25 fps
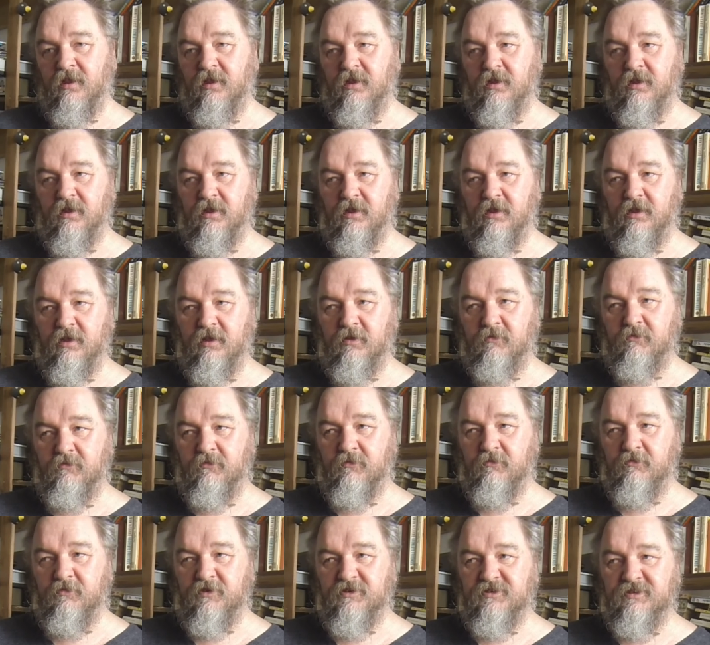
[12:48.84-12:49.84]

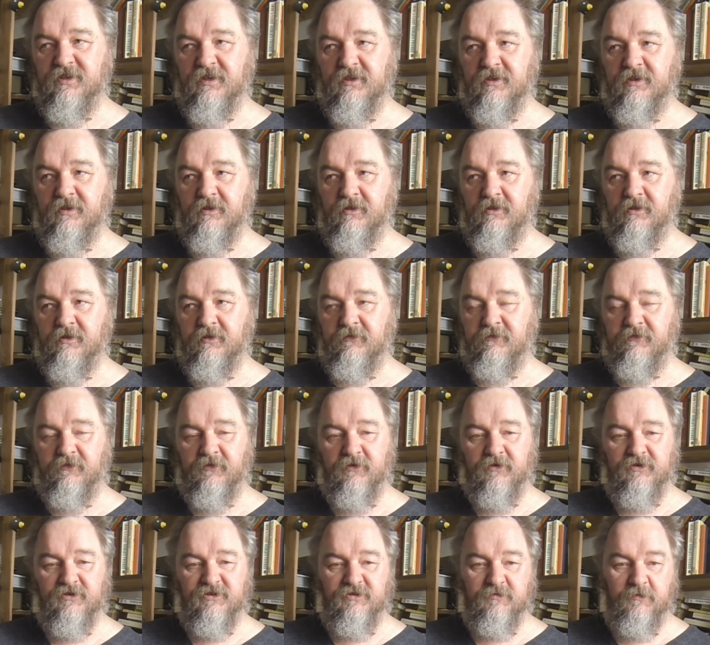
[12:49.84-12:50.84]
particularly
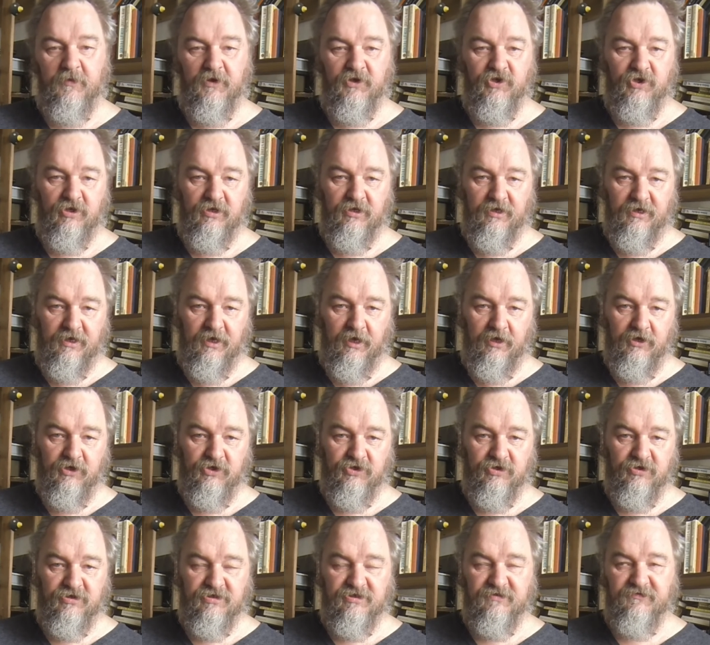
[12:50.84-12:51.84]
for special
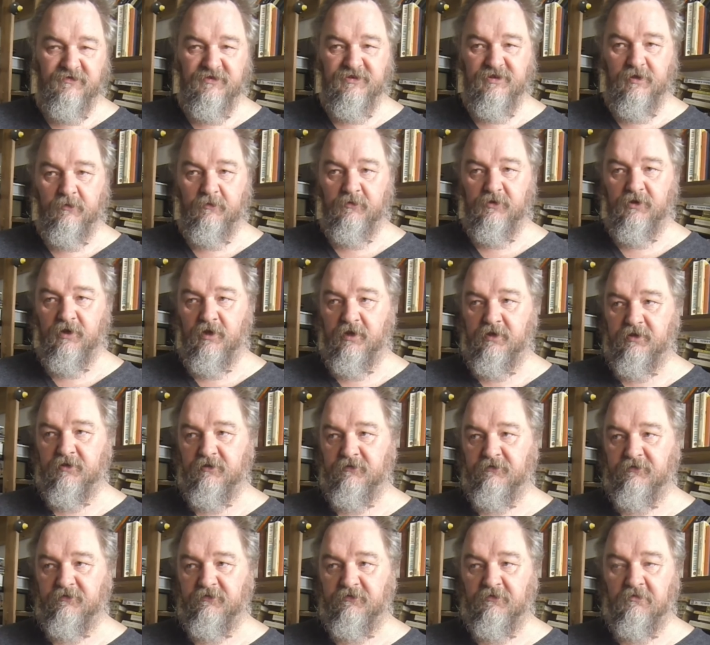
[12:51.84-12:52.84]
occasions, for some kind
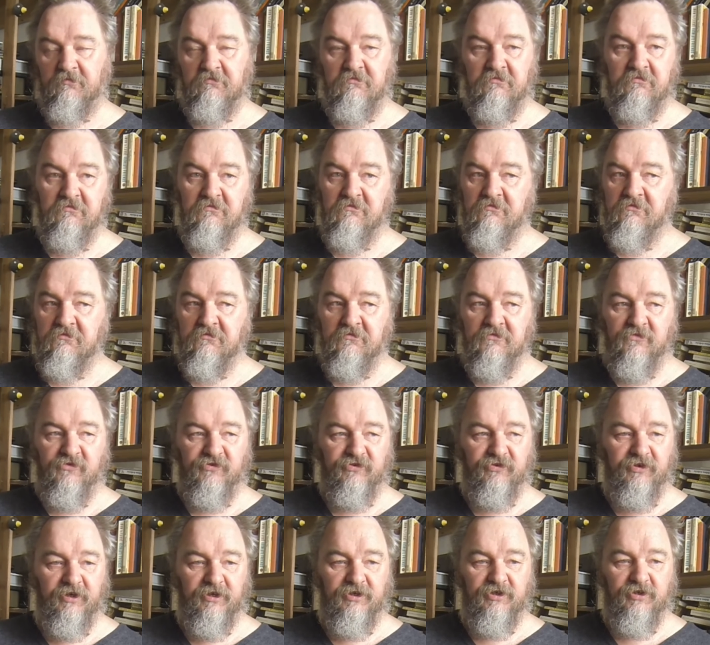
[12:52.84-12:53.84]
of
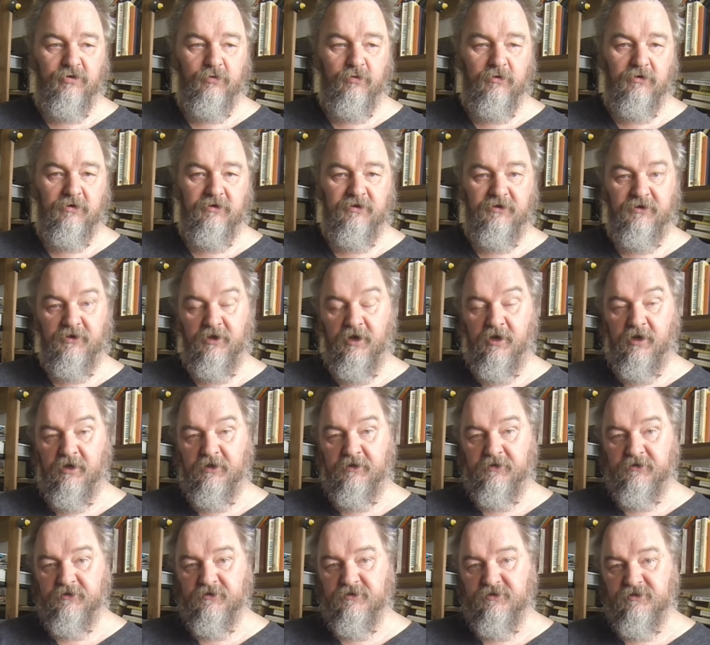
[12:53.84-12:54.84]
ritual
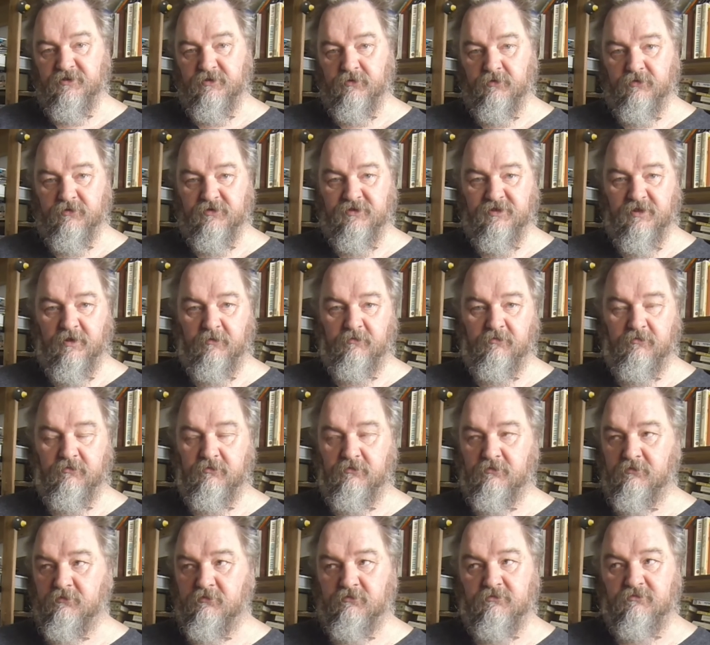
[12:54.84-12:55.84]
dance or
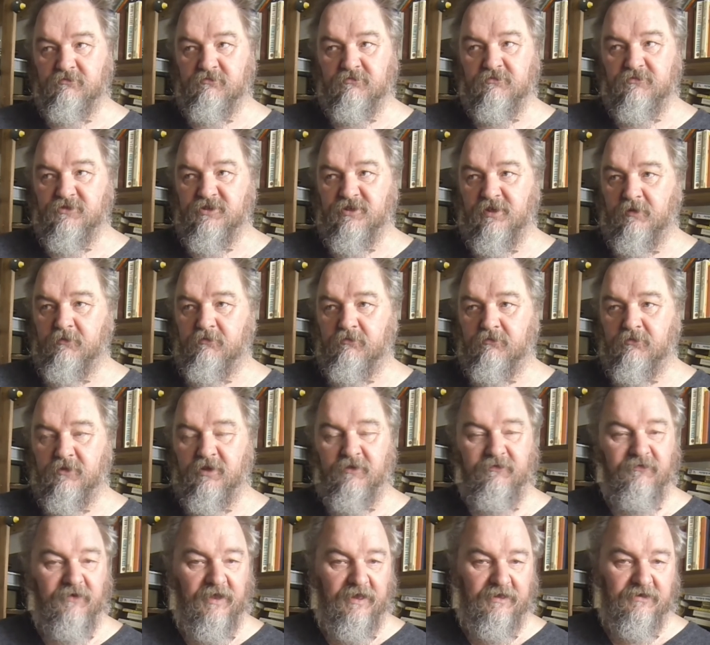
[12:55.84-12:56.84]
some
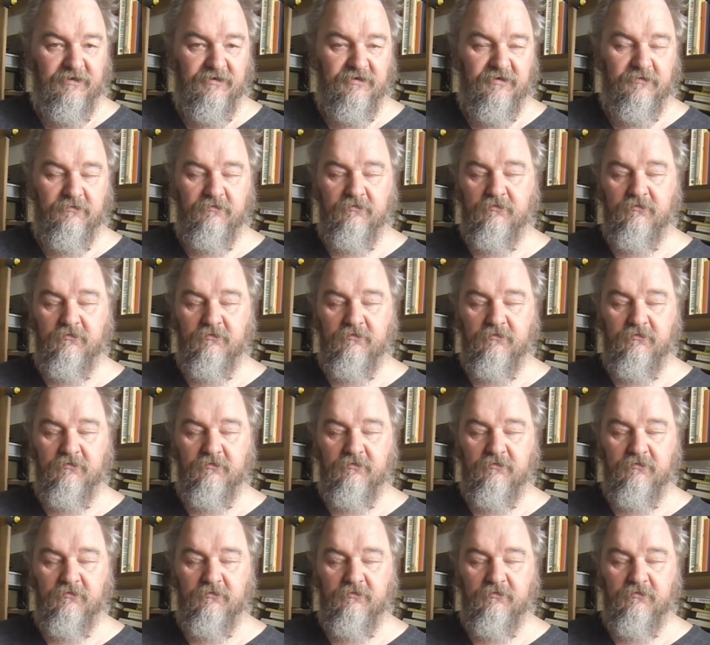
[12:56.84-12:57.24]
event.